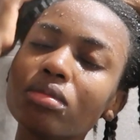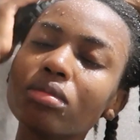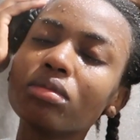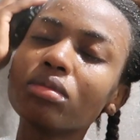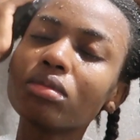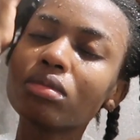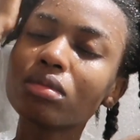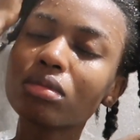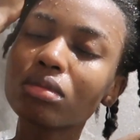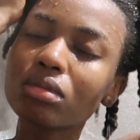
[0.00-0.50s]

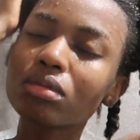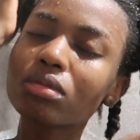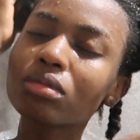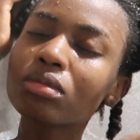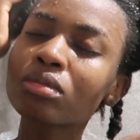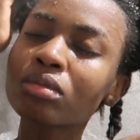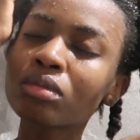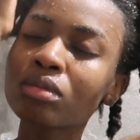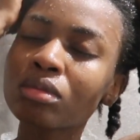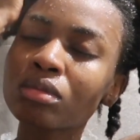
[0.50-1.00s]
full
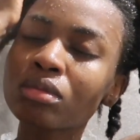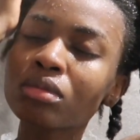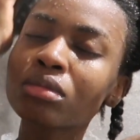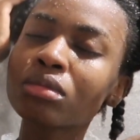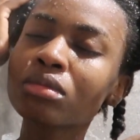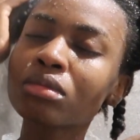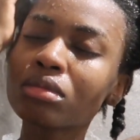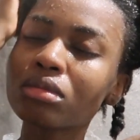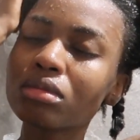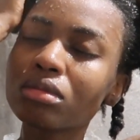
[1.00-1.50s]
and
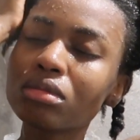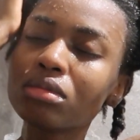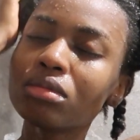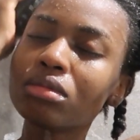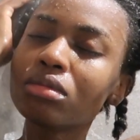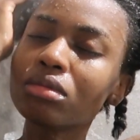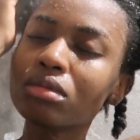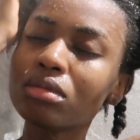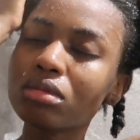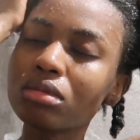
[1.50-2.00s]
thick,
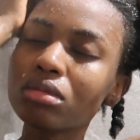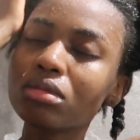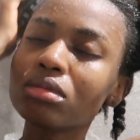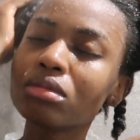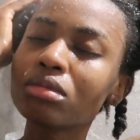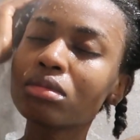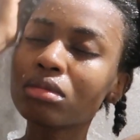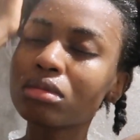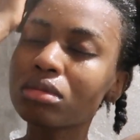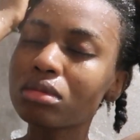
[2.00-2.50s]

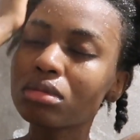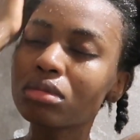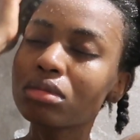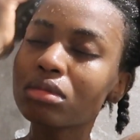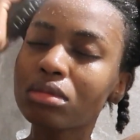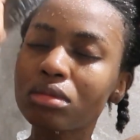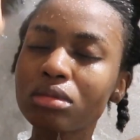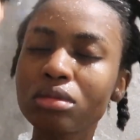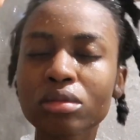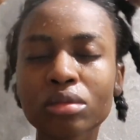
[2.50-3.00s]
so you
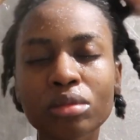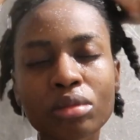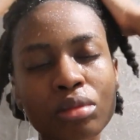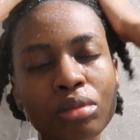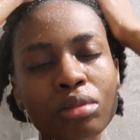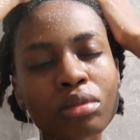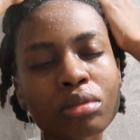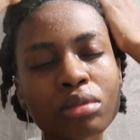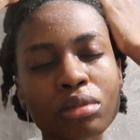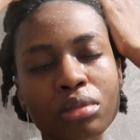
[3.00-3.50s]
need to
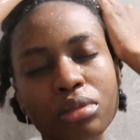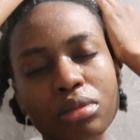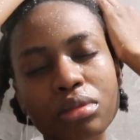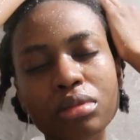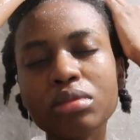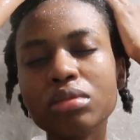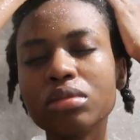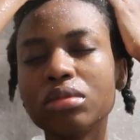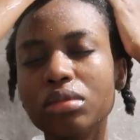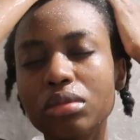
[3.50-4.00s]

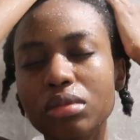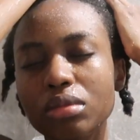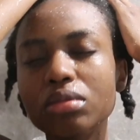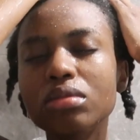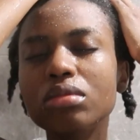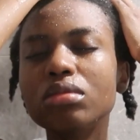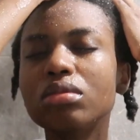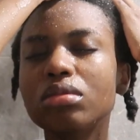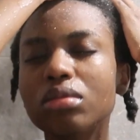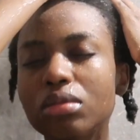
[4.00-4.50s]
wash it
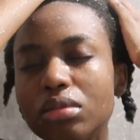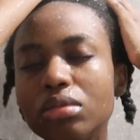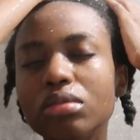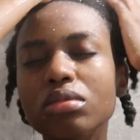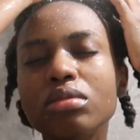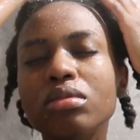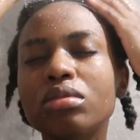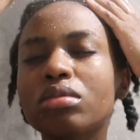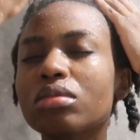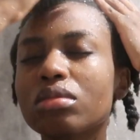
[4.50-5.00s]
in
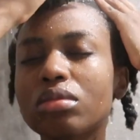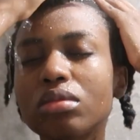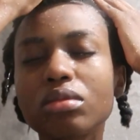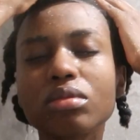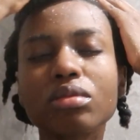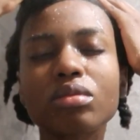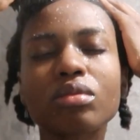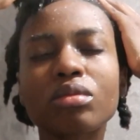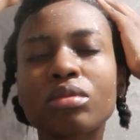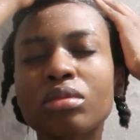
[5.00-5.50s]
sections if you
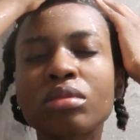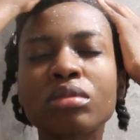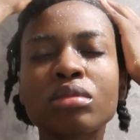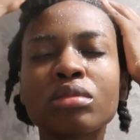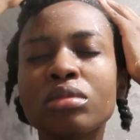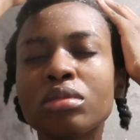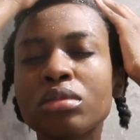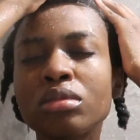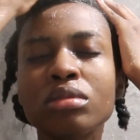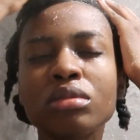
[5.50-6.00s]
want to
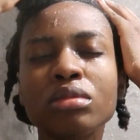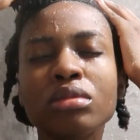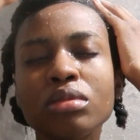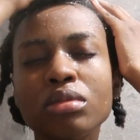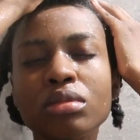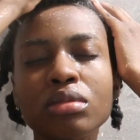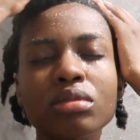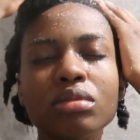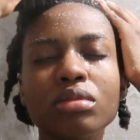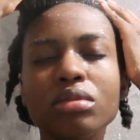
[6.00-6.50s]
get to
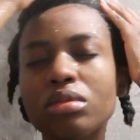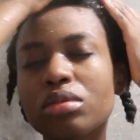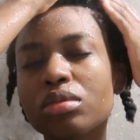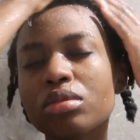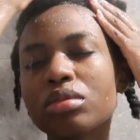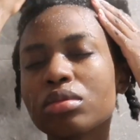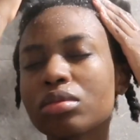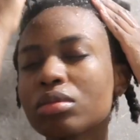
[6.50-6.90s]
places. Because